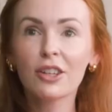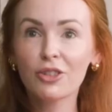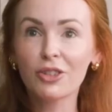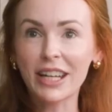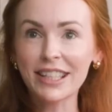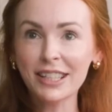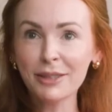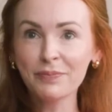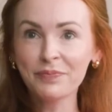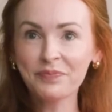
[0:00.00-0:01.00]
to taste
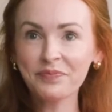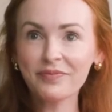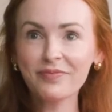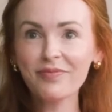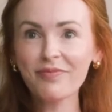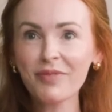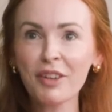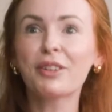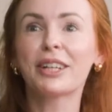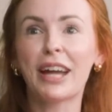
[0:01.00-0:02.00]
it? I
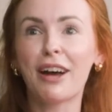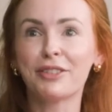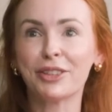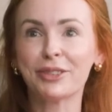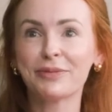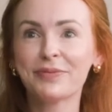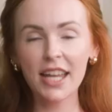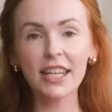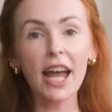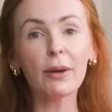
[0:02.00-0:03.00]
feel like you have to.
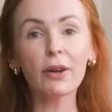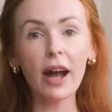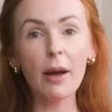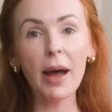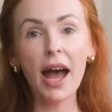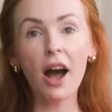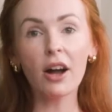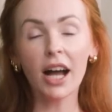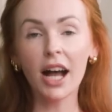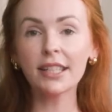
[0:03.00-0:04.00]
Now we grab our
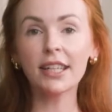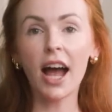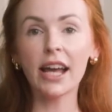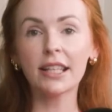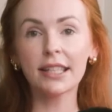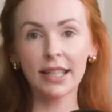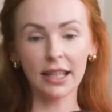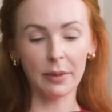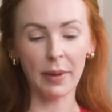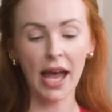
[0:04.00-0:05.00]
cast iron
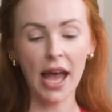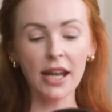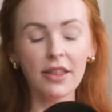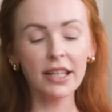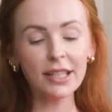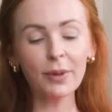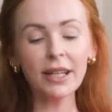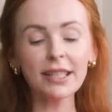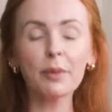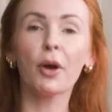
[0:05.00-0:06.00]
skillet pan. This one
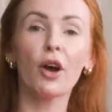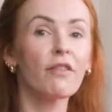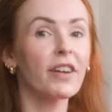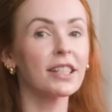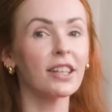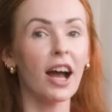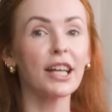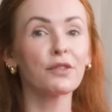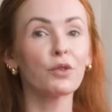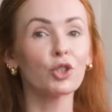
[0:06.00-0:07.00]
is the perfect
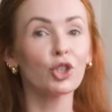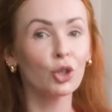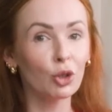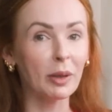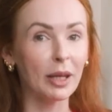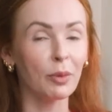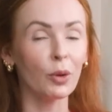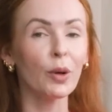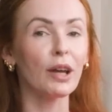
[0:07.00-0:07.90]
size for 2 people